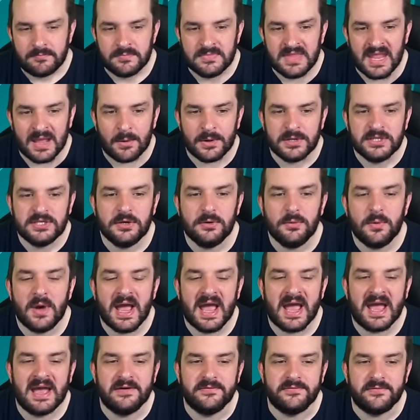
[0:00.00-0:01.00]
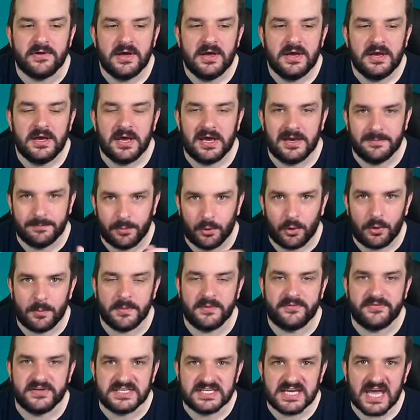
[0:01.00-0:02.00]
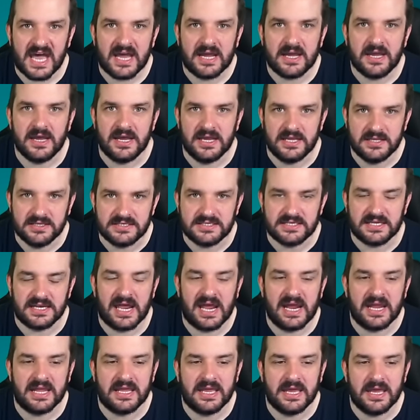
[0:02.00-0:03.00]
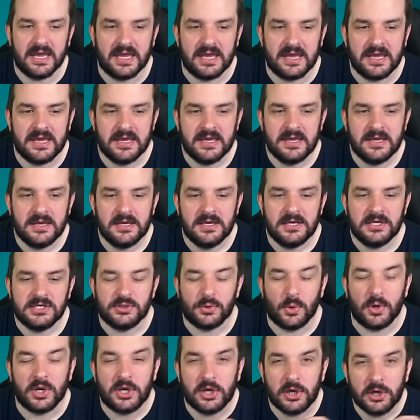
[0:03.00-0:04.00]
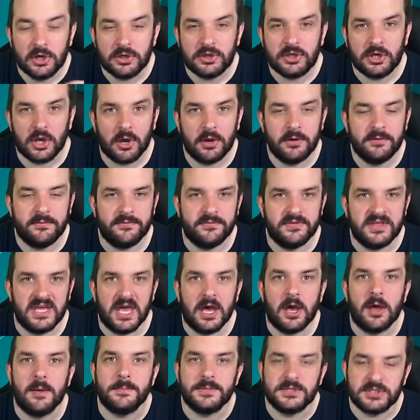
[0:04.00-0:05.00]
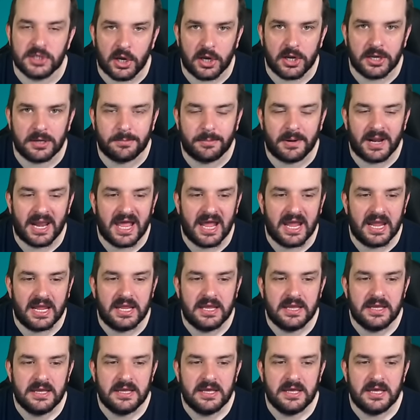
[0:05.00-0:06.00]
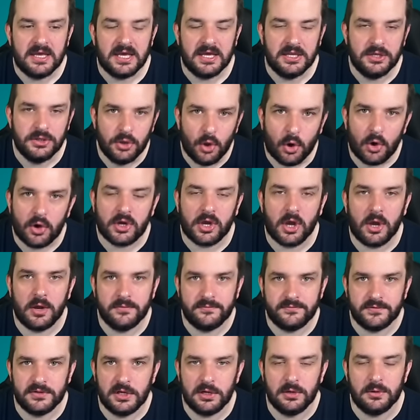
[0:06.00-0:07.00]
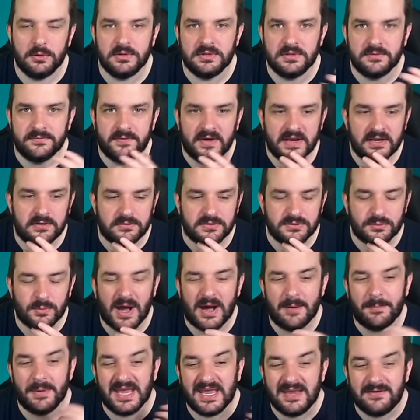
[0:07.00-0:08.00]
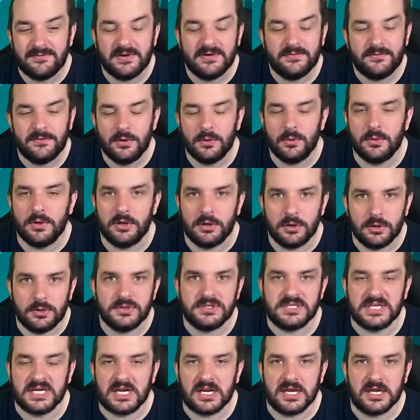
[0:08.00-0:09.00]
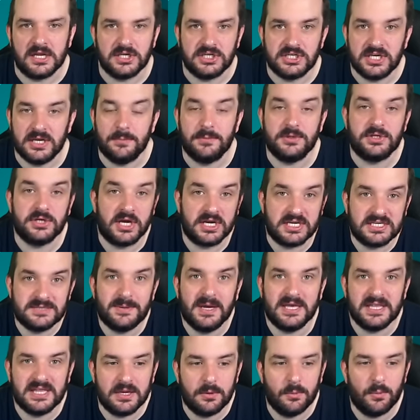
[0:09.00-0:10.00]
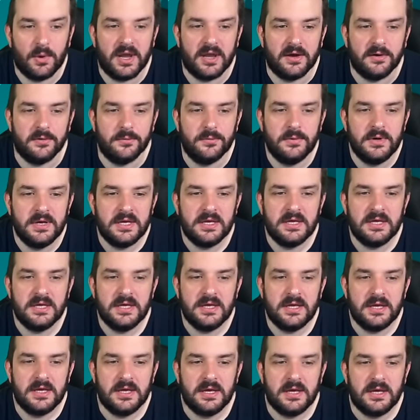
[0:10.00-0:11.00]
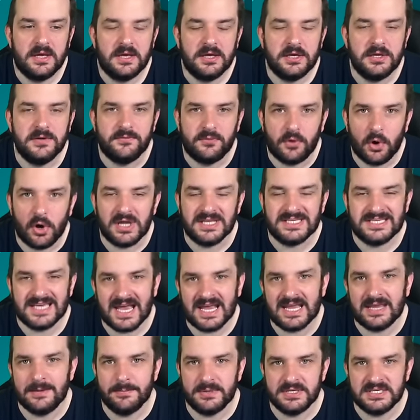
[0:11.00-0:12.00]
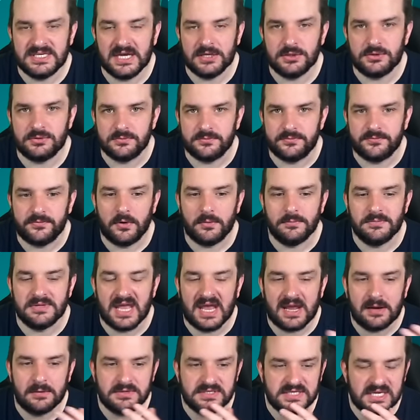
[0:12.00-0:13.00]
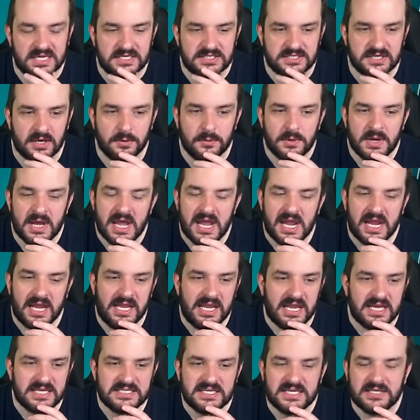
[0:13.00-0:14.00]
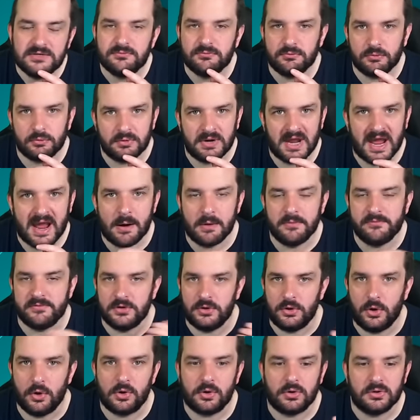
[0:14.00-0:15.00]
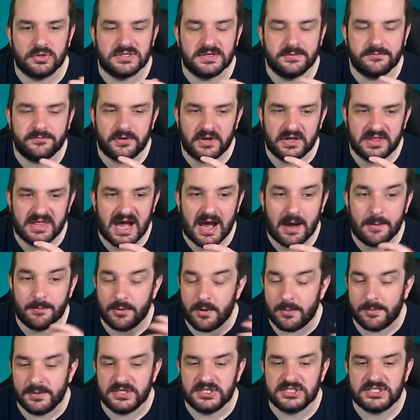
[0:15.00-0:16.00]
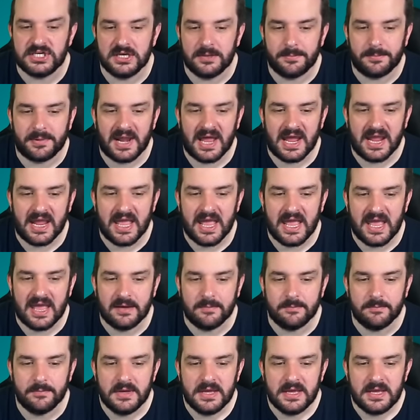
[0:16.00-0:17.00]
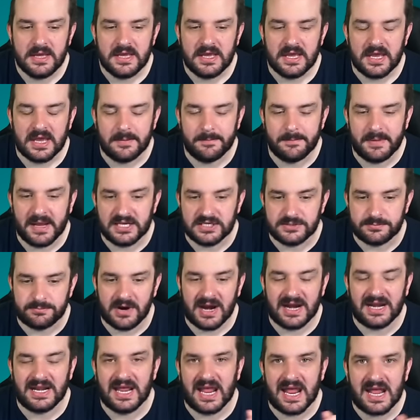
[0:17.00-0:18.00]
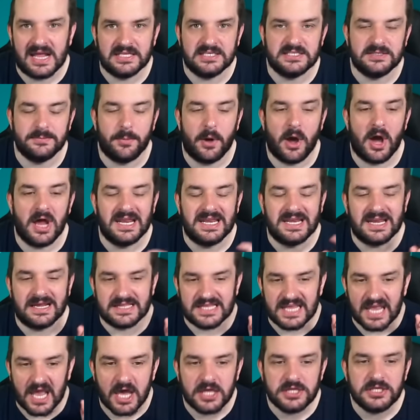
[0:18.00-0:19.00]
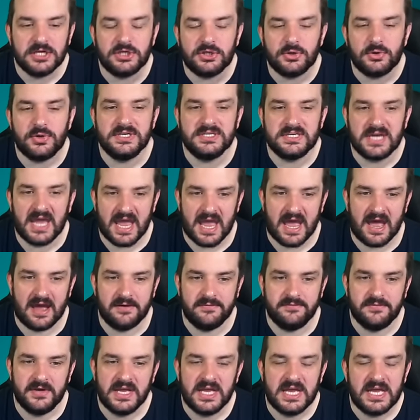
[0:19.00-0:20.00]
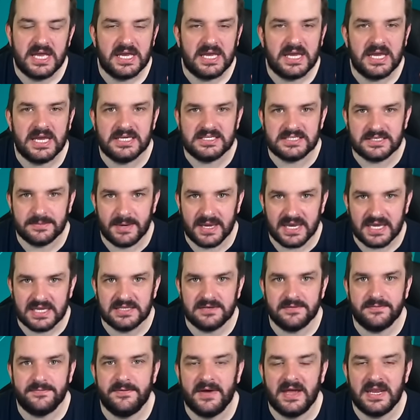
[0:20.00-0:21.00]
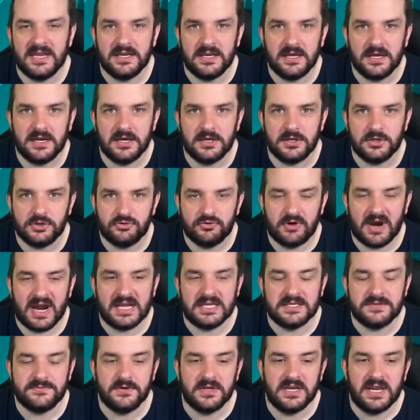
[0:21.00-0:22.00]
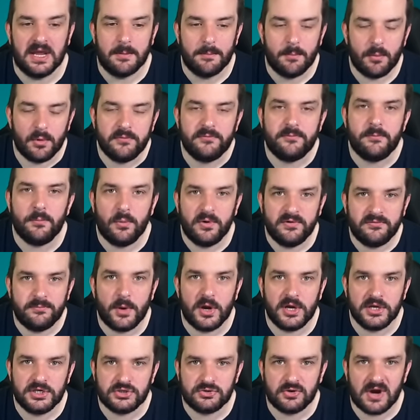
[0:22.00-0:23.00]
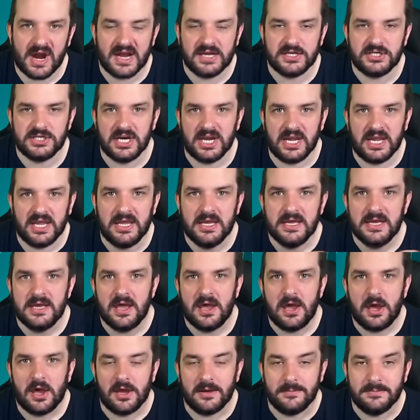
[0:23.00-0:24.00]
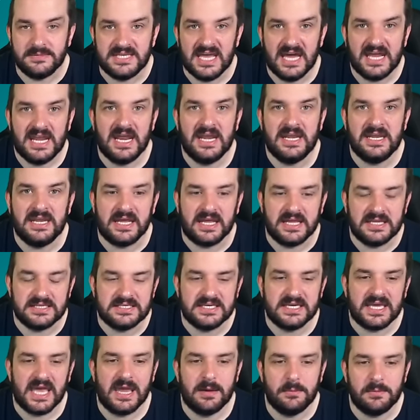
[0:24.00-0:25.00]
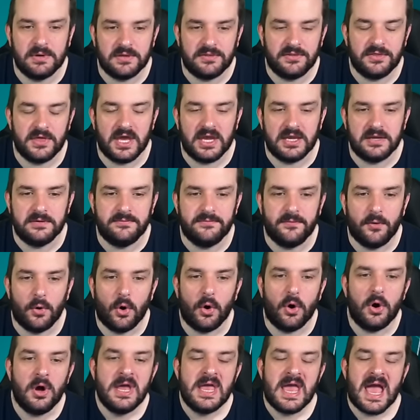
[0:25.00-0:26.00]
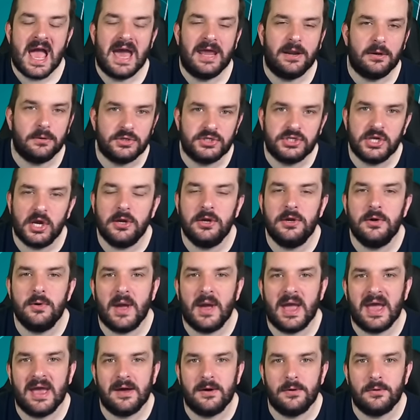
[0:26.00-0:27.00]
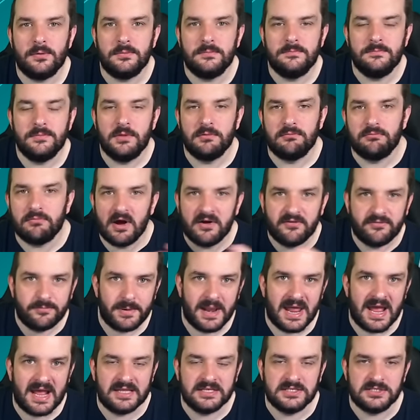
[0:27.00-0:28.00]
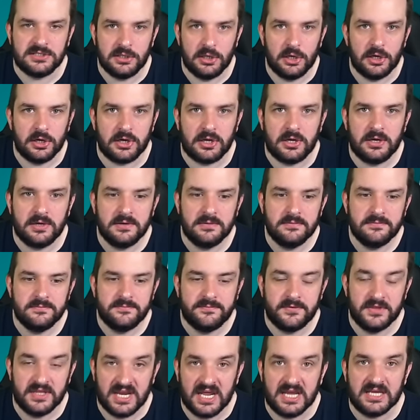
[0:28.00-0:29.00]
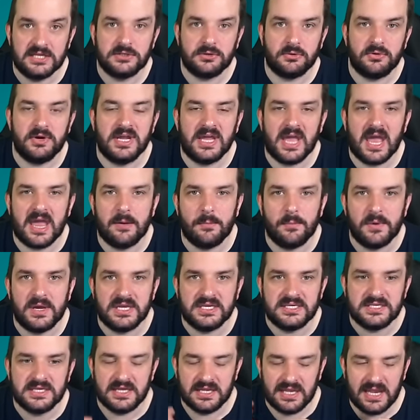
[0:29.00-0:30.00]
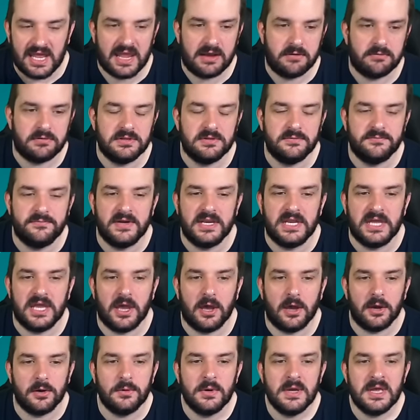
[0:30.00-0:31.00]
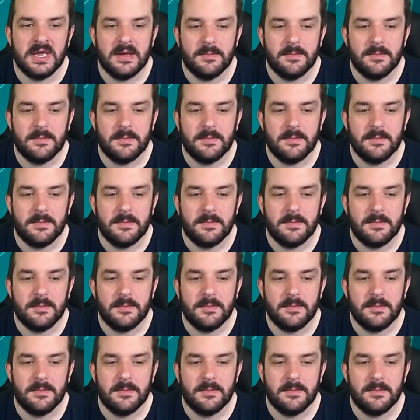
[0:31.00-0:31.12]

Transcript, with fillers: Now I do have a Bournemouth attacker in Solanke, so I could go for the upside play and not go for the Luton defender as well. But even if Luton lose the clean sheet, which I expect they will, you've got attacking potential from Doughty. So unless he's ruled out of a knock or something like that, I'm probably just going to play him and bench Bradley and Zabarny. Now, the other choice I have is to make a defender transfer. Now, with, with my strategy, I'm dead-ending into game week thirty-four, and I'll show you how the rough plans look for the next three game weeks later in the video.